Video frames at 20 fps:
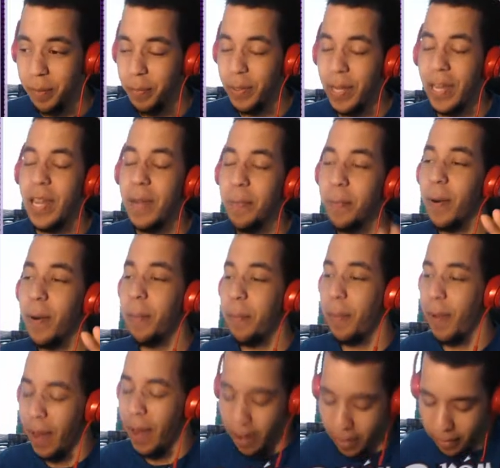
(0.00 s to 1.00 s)
Be
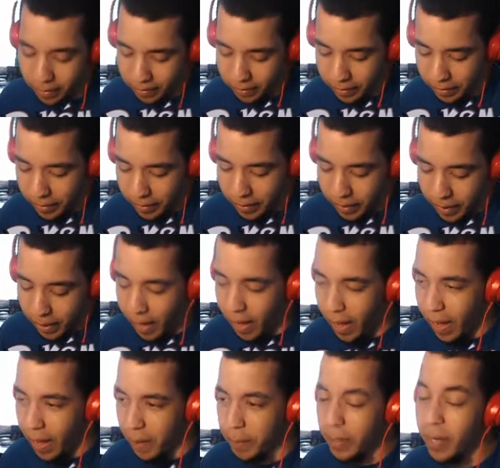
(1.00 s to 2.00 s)
prepared.
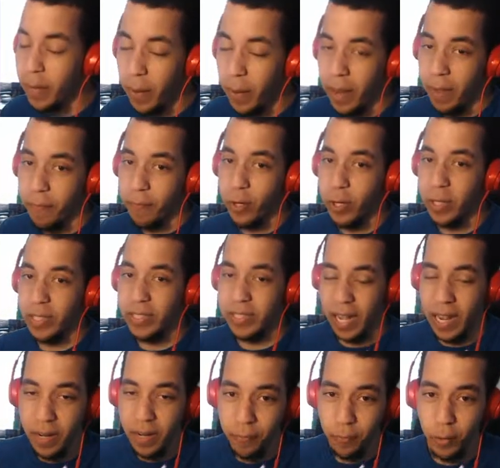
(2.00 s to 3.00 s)
Uh, but anyway, if you're
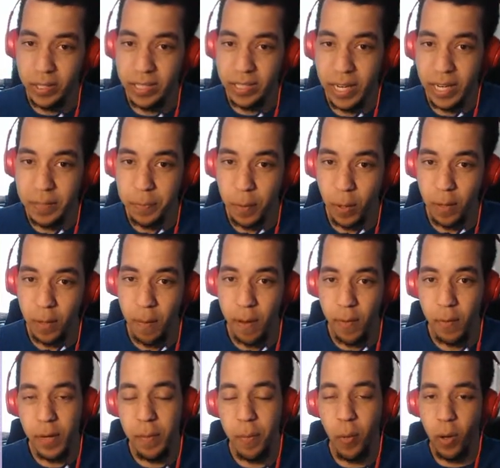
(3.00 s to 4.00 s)
excited for today's
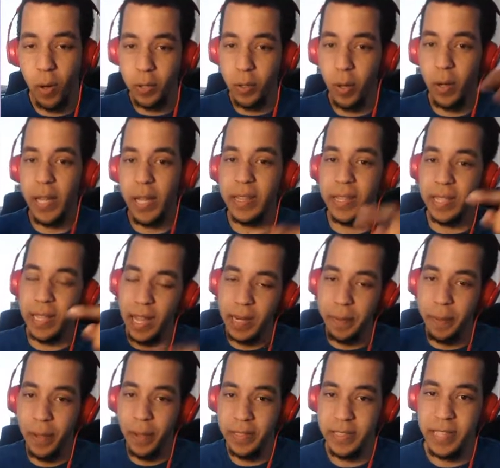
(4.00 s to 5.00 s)
Pokemon Reborn, go and hit the
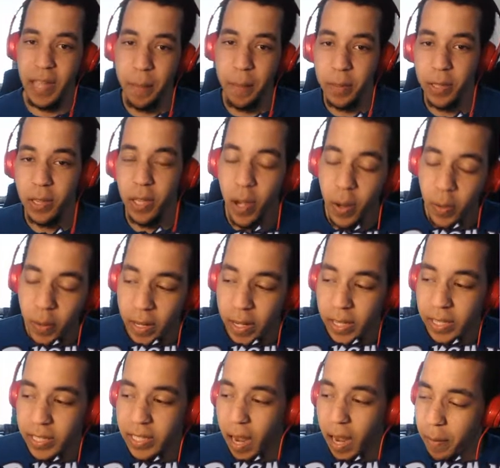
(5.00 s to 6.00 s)
like button down below.
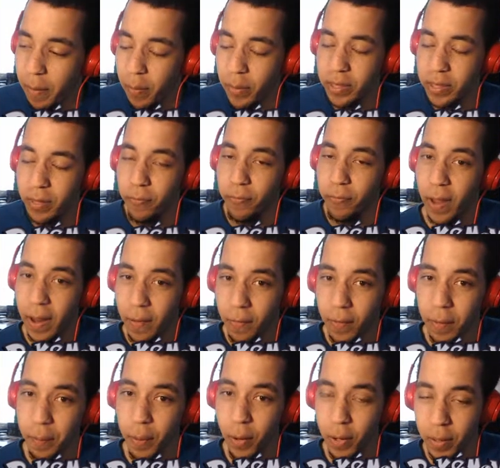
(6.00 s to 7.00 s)
Comment what the
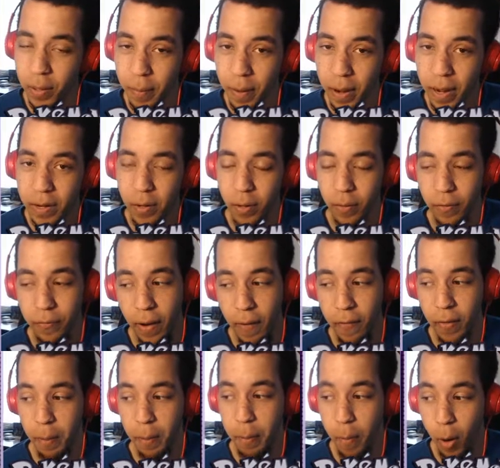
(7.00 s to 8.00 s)
favorite Pokemon or
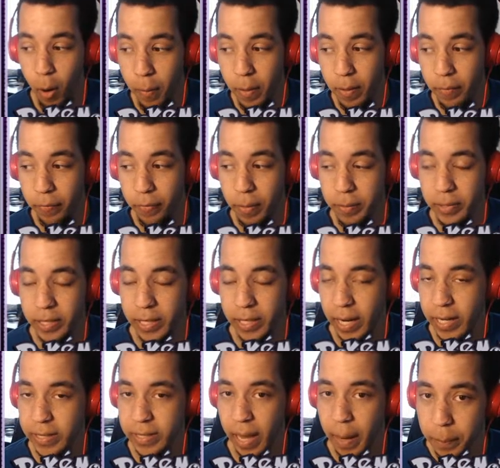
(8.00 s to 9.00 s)
favorite moment from
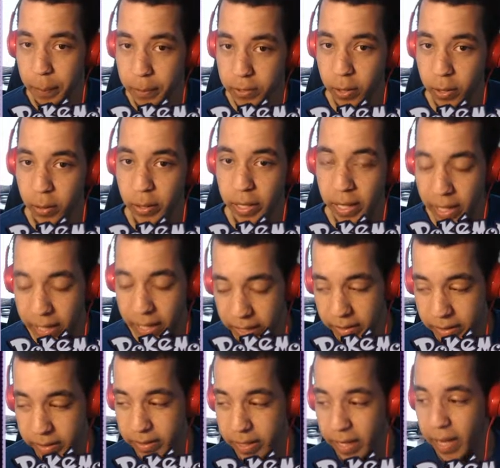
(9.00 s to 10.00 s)
today's episode
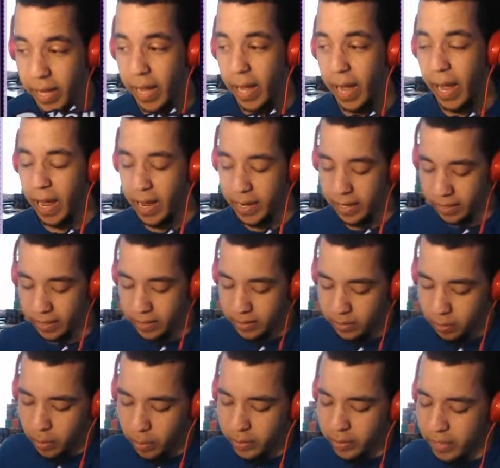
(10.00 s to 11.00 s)
is, and uh, let's
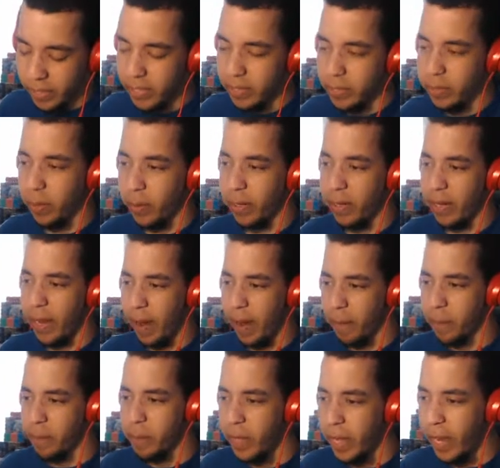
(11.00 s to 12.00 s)
go ahead and get into it now
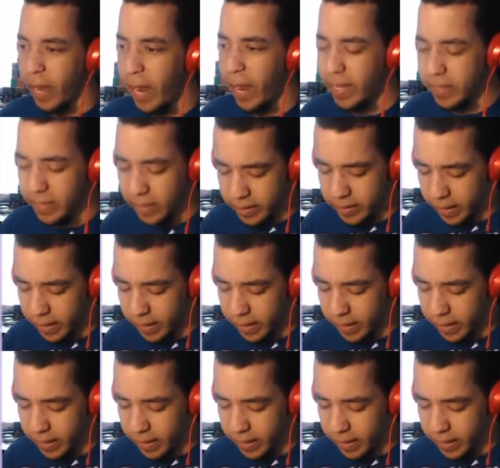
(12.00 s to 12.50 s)
as I